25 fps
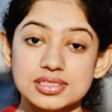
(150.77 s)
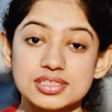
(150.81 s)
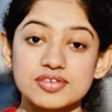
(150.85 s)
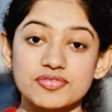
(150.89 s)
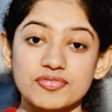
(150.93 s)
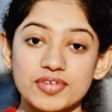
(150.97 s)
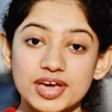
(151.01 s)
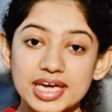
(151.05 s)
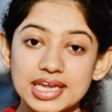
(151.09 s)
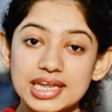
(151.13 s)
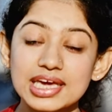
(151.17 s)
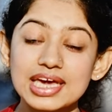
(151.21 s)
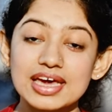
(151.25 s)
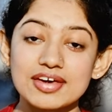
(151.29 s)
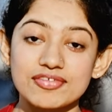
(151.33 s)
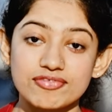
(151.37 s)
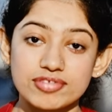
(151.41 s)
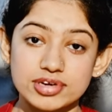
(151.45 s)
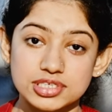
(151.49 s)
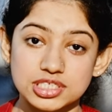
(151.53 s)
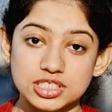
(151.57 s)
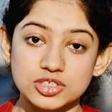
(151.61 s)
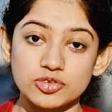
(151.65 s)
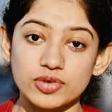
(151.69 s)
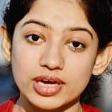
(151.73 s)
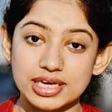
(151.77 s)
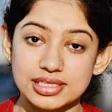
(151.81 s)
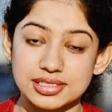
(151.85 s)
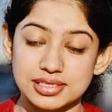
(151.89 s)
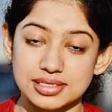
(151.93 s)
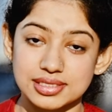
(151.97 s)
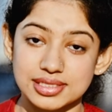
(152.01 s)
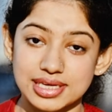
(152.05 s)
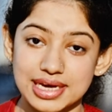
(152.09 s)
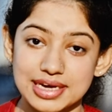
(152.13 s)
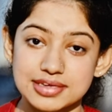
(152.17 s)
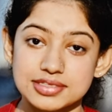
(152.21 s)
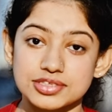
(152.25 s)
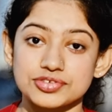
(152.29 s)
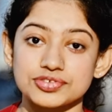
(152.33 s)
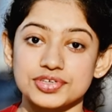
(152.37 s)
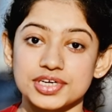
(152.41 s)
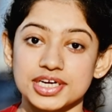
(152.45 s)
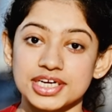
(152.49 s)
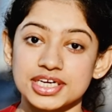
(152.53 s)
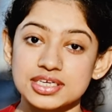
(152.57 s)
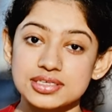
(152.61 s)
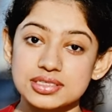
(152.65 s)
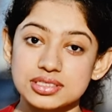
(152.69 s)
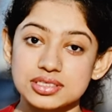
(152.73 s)
This is a very effective
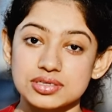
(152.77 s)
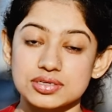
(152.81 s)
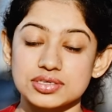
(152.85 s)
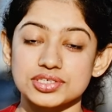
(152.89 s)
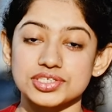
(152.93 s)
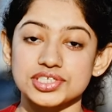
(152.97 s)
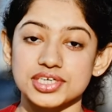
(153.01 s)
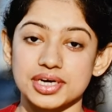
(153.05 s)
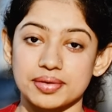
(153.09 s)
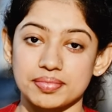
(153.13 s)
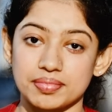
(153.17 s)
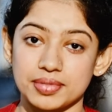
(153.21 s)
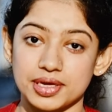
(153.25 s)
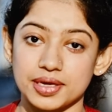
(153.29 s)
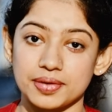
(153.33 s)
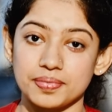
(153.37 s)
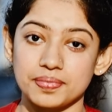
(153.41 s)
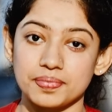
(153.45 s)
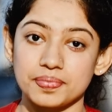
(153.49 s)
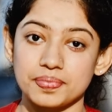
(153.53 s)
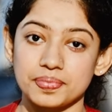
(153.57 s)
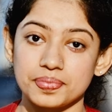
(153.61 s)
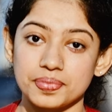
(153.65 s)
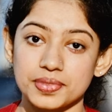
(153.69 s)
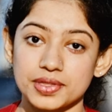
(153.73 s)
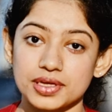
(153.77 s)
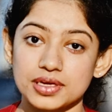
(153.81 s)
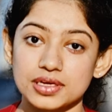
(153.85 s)
exercise to reduce your tummy.